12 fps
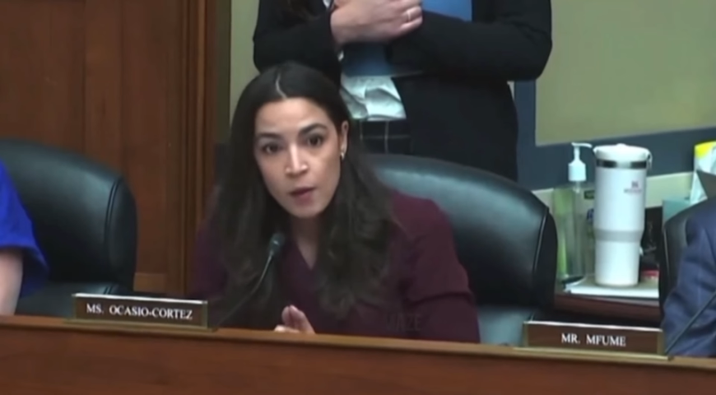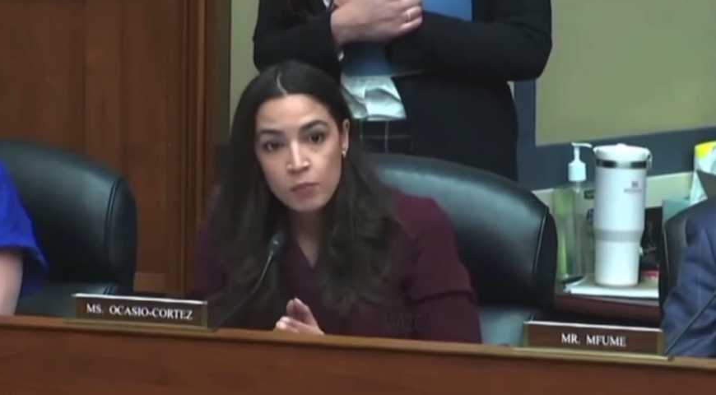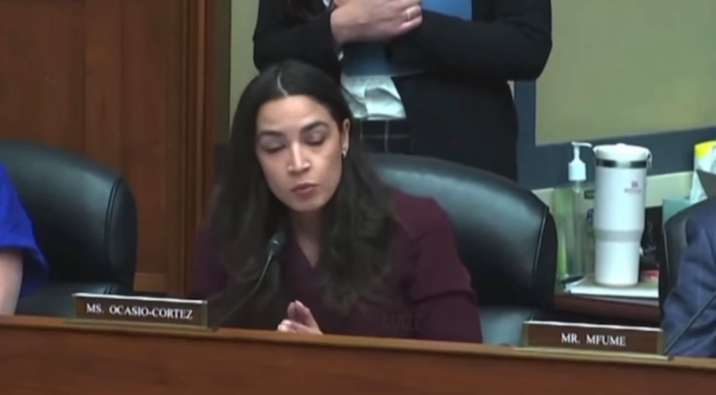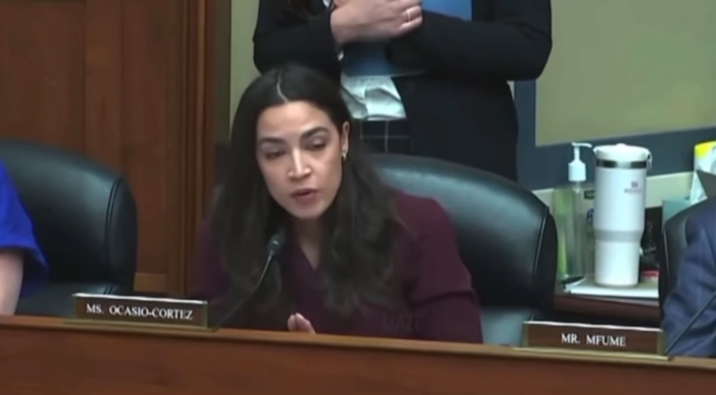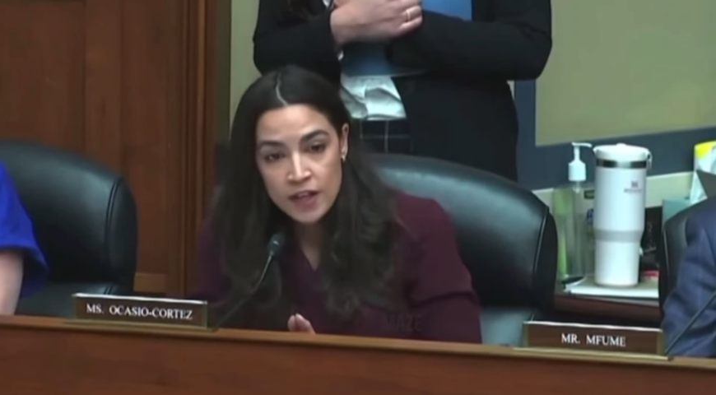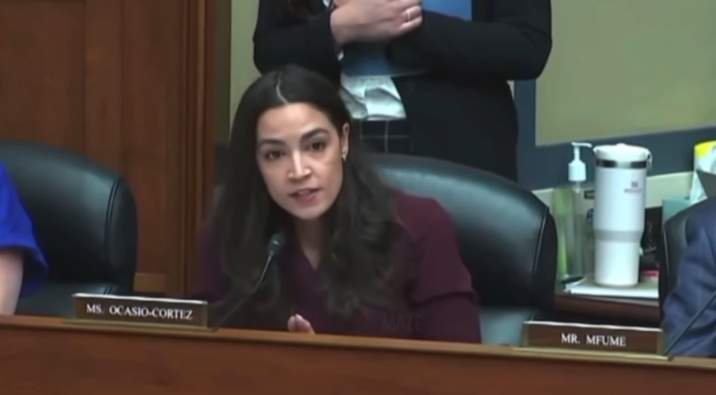
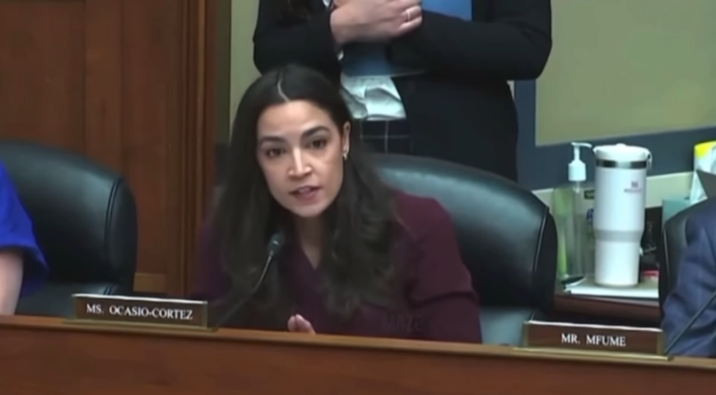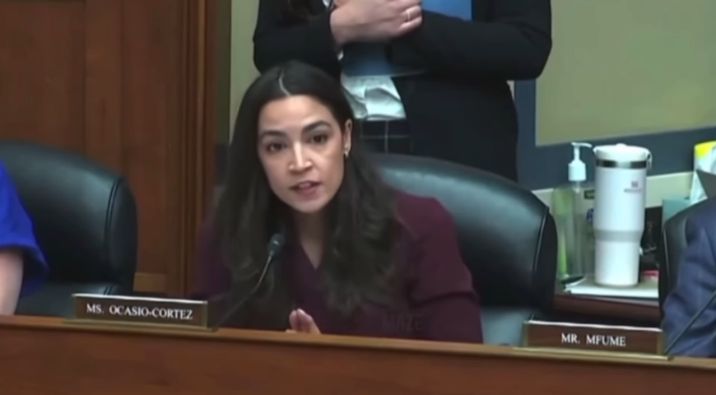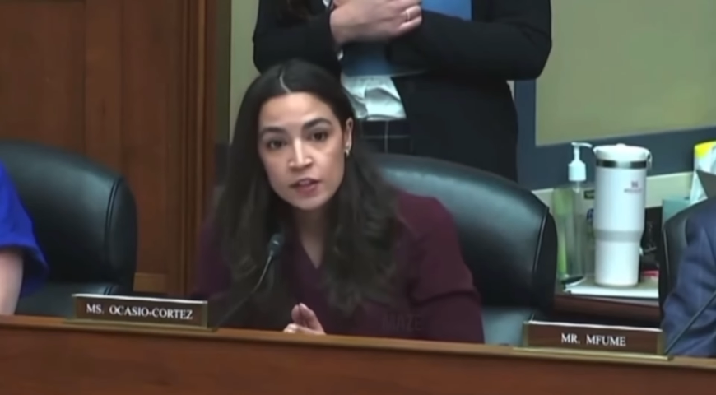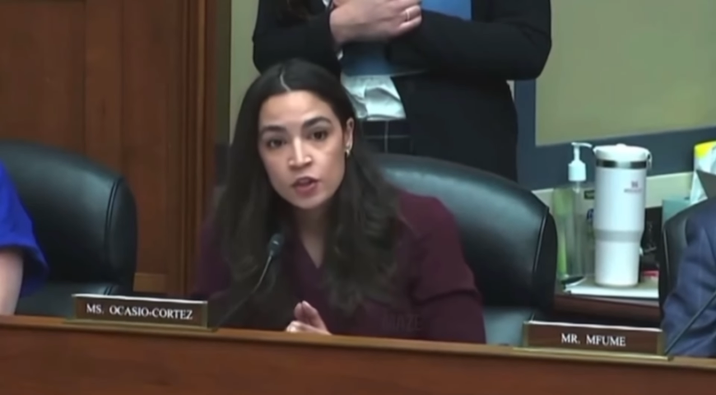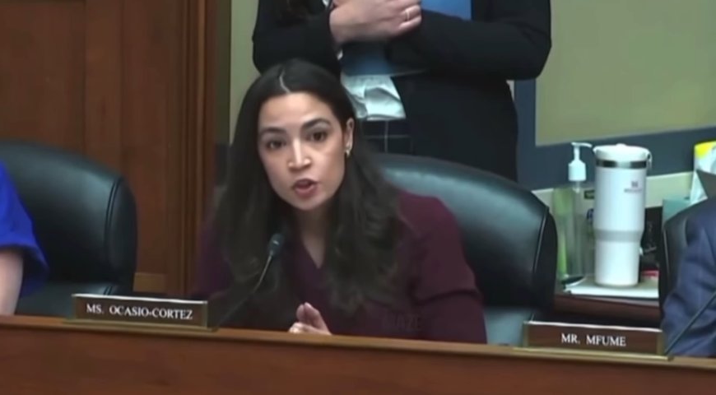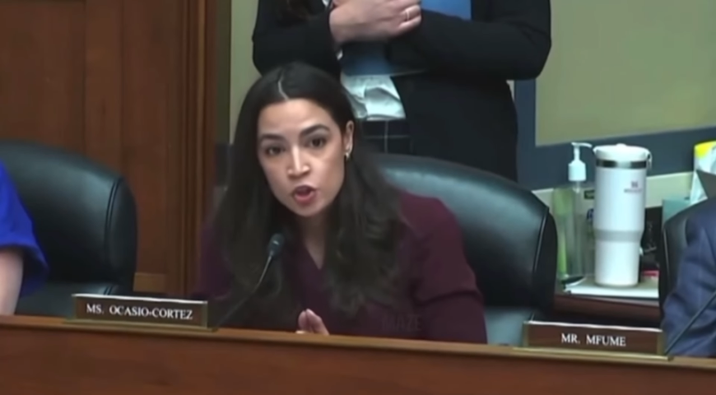
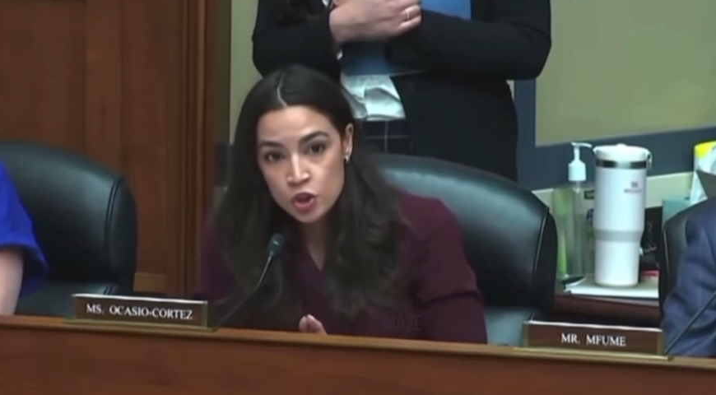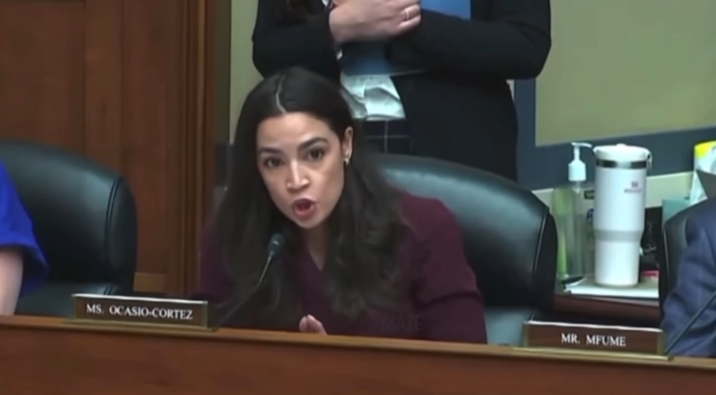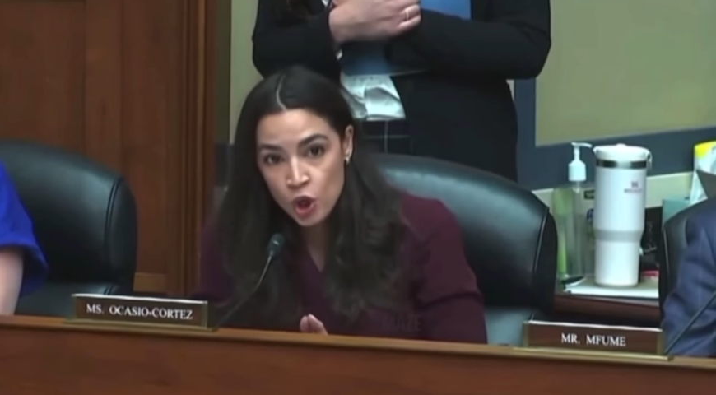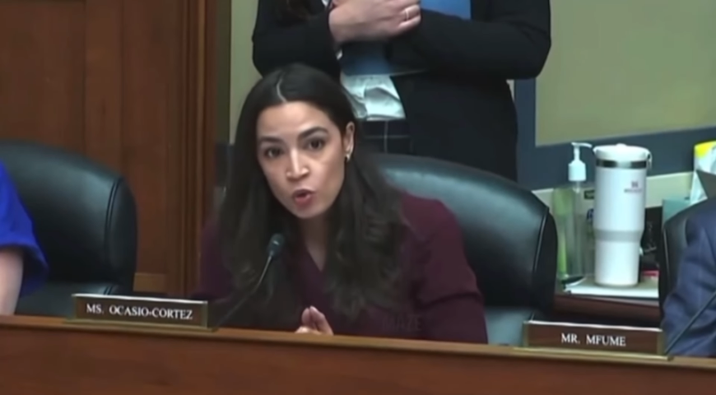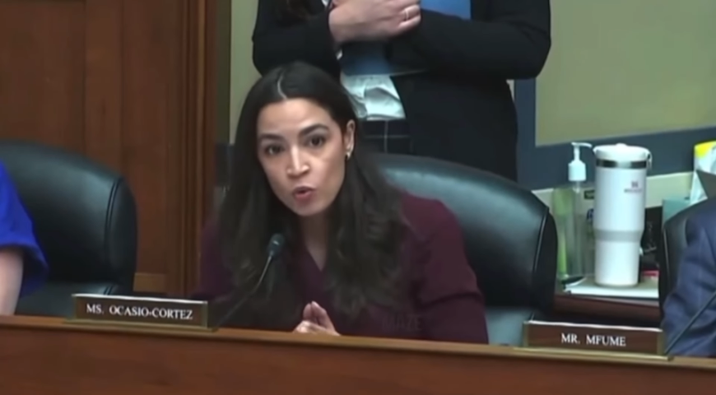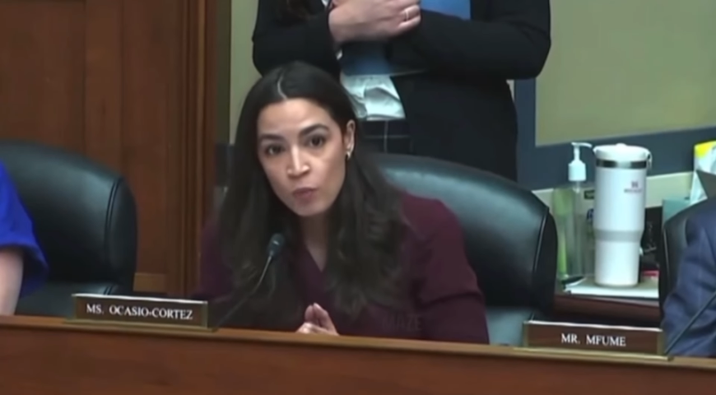President
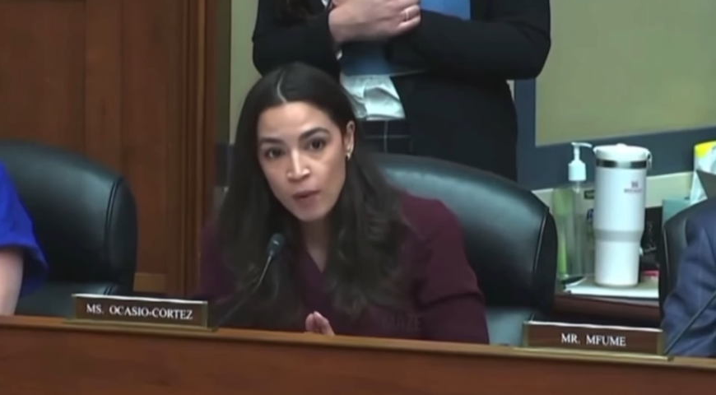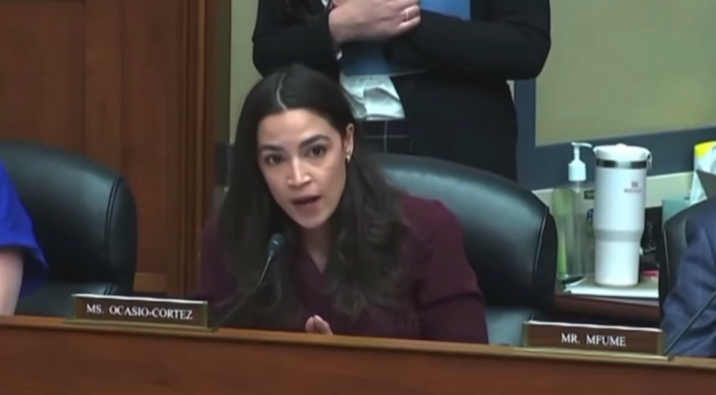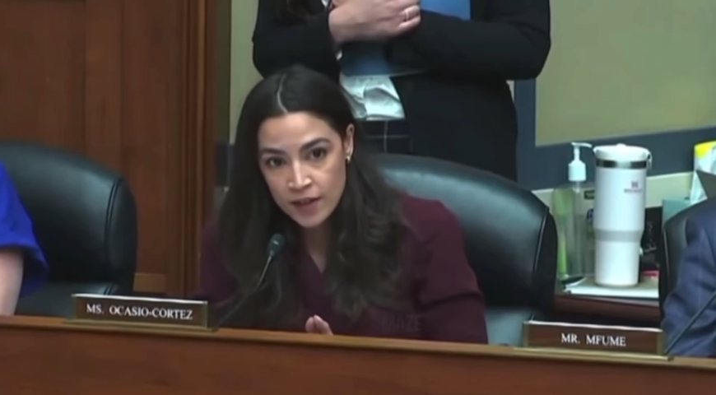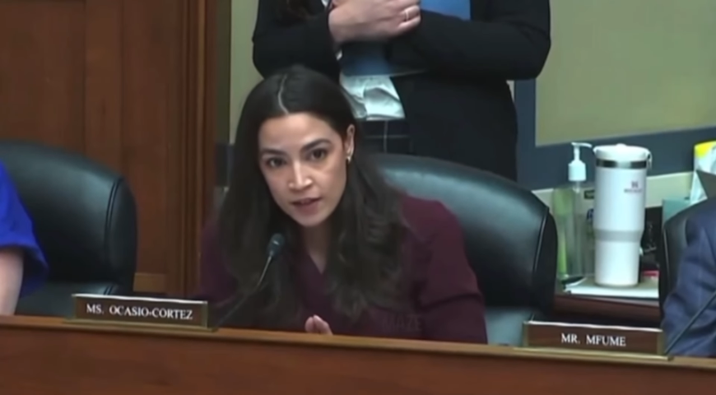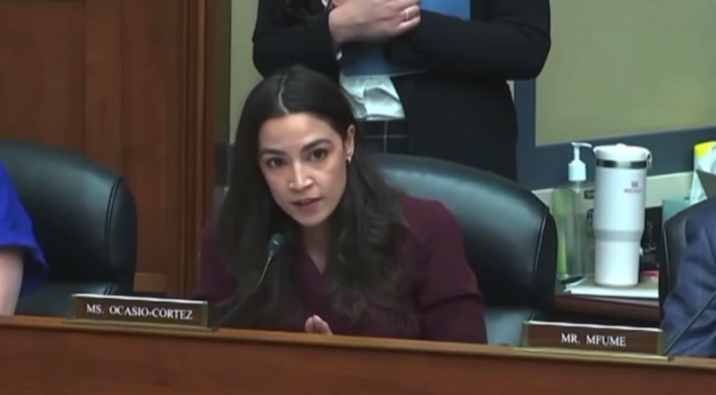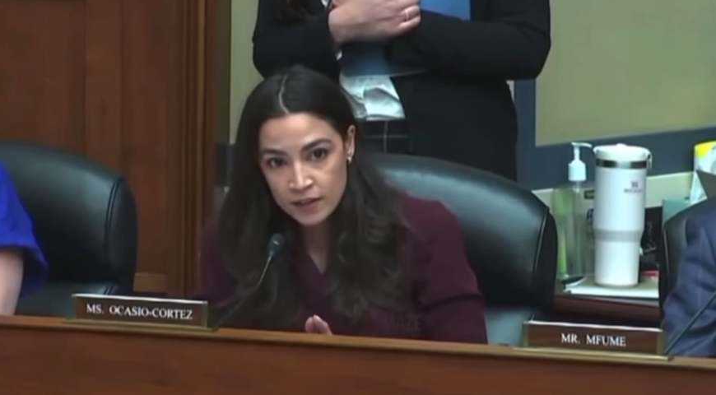Joe
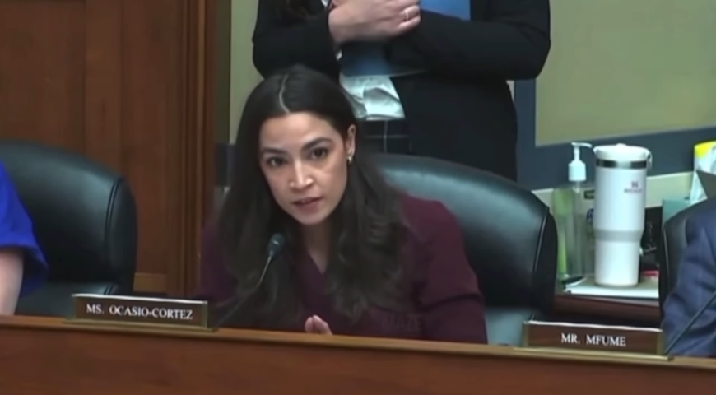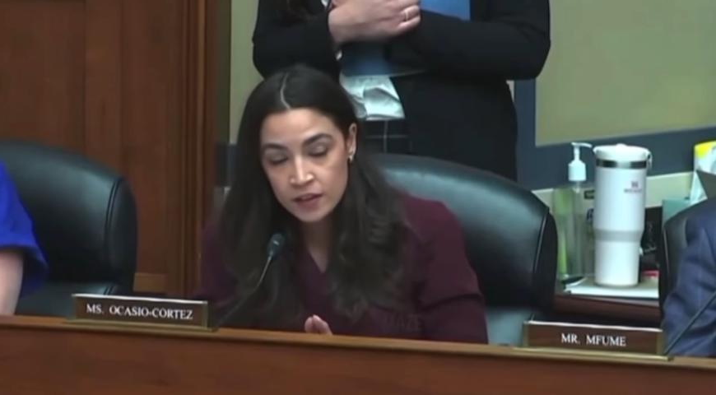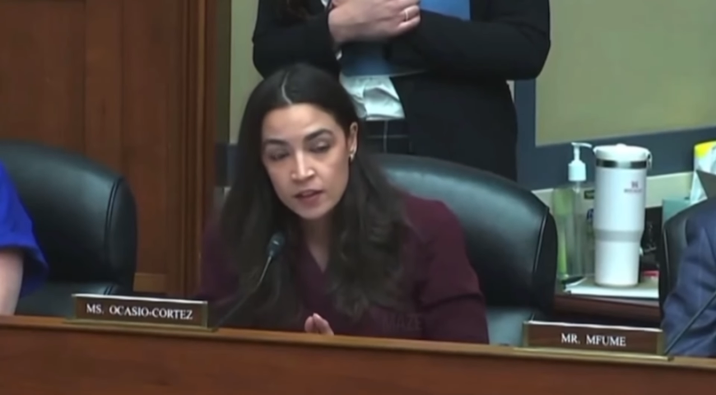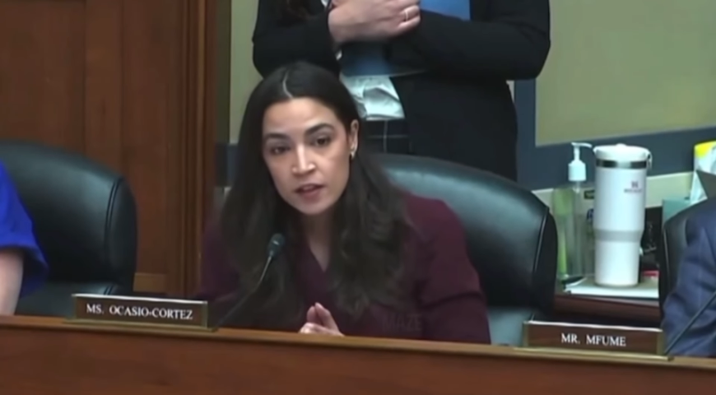Biden